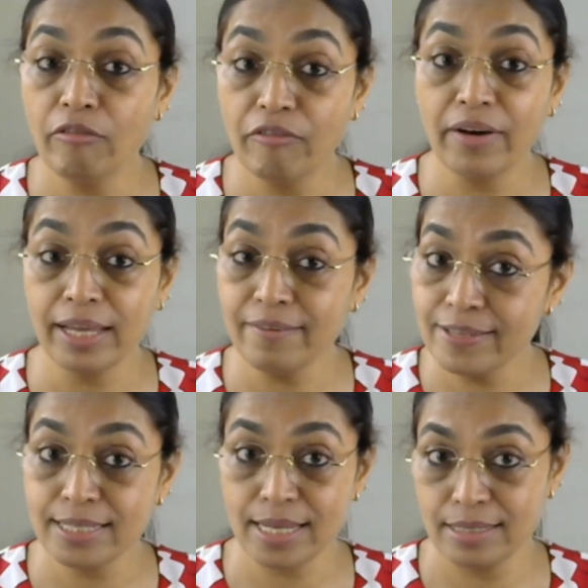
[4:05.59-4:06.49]
five
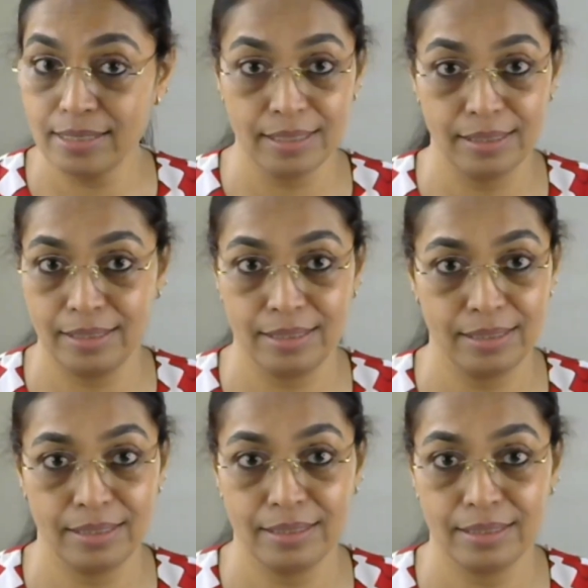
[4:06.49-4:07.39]

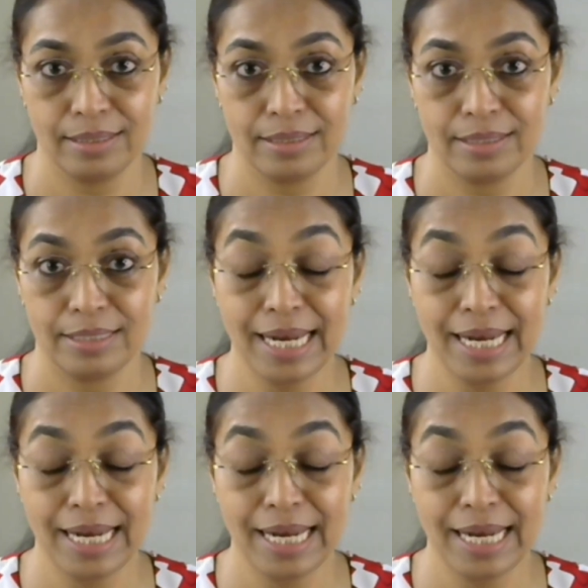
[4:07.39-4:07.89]
senses